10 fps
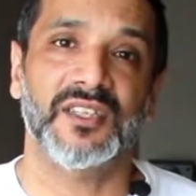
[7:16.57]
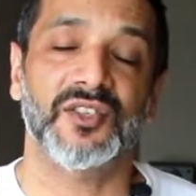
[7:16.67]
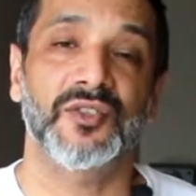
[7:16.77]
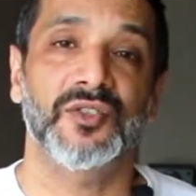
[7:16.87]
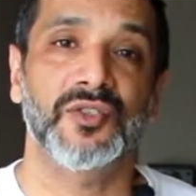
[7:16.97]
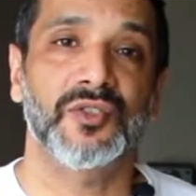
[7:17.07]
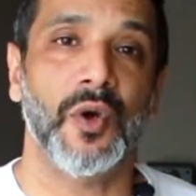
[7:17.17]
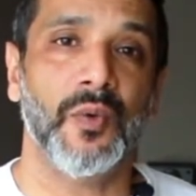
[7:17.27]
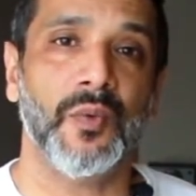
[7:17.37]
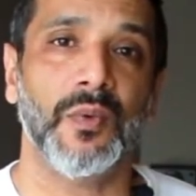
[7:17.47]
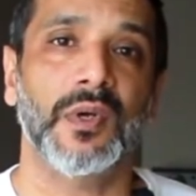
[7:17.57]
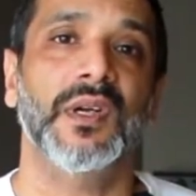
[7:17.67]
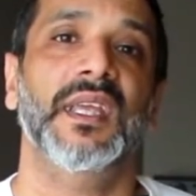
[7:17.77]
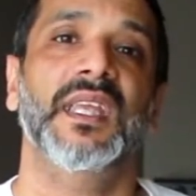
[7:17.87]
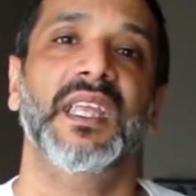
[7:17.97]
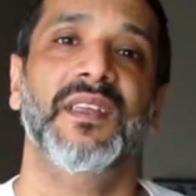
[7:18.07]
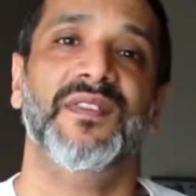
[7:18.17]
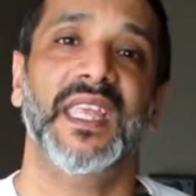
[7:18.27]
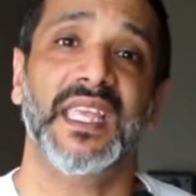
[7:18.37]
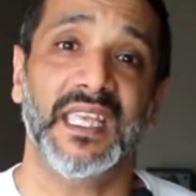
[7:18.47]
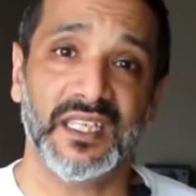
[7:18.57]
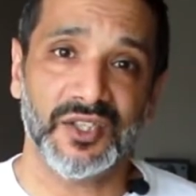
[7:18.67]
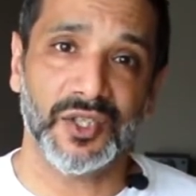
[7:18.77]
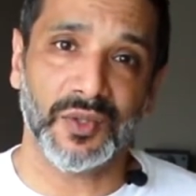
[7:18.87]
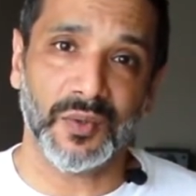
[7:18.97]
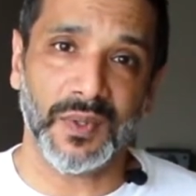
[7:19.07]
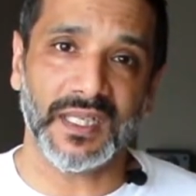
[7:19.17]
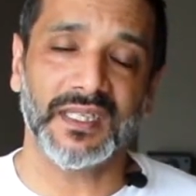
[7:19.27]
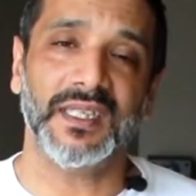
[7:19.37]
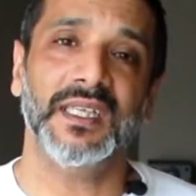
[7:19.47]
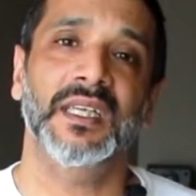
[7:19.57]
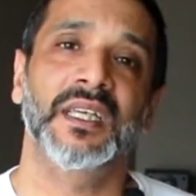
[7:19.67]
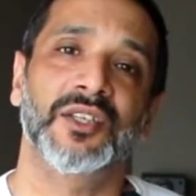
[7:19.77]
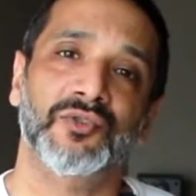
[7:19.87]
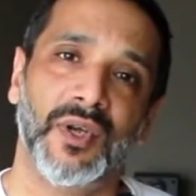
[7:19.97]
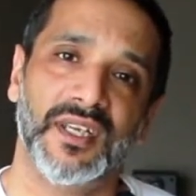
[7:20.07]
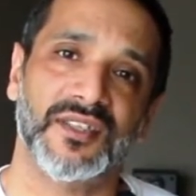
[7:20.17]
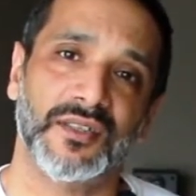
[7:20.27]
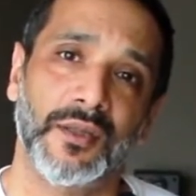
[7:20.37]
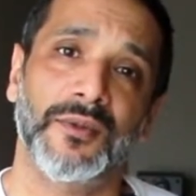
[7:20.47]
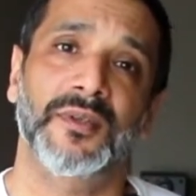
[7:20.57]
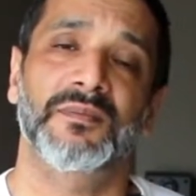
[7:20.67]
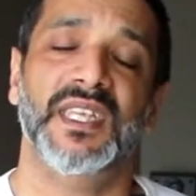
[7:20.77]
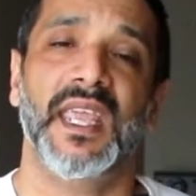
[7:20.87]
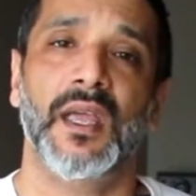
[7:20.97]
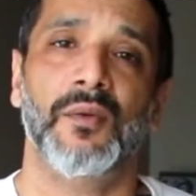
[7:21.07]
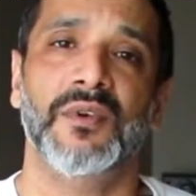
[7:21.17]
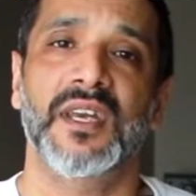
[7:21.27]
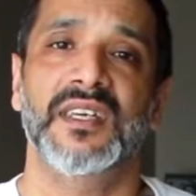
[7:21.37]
So don't worry if they eat too quickly, try to slow them down,